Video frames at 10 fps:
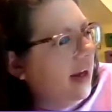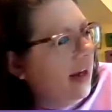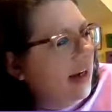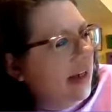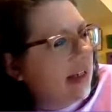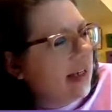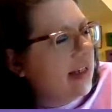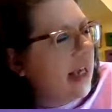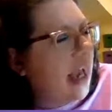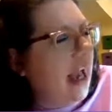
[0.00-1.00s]
And he says,
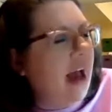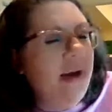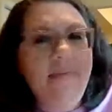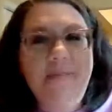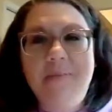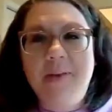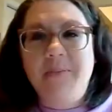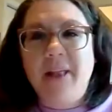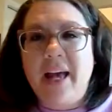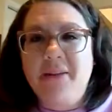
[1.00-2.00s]
"Yeah," the
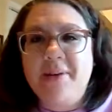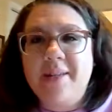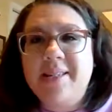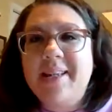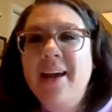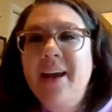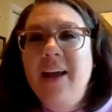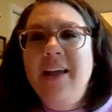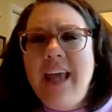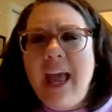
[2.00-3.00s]
platypus,
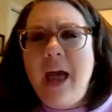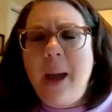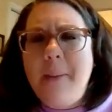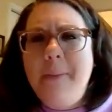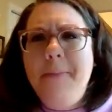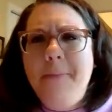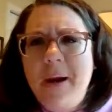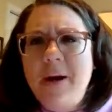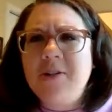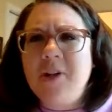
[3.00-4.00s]
"yeah,
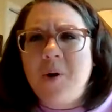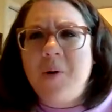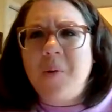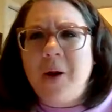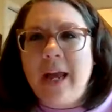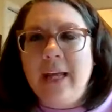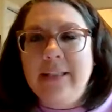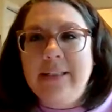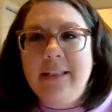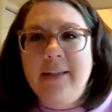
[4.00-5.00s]
bears are great.
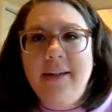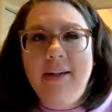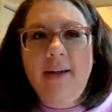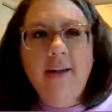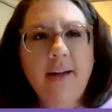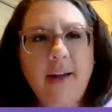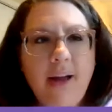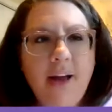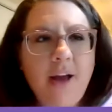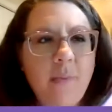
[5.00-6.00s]

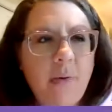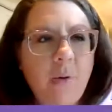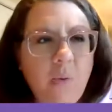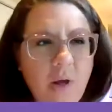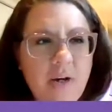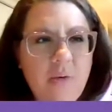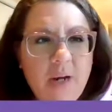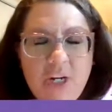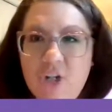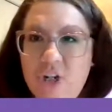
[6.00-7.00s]
But what did
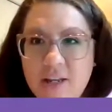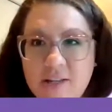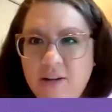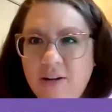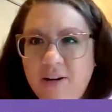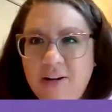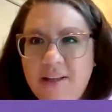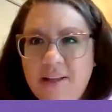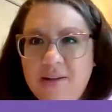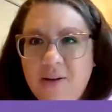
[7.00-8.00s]
we just learn in
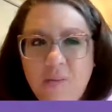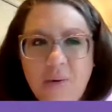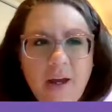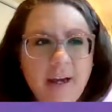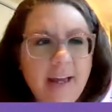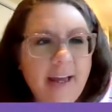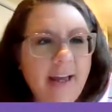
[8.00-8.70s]
this whole book?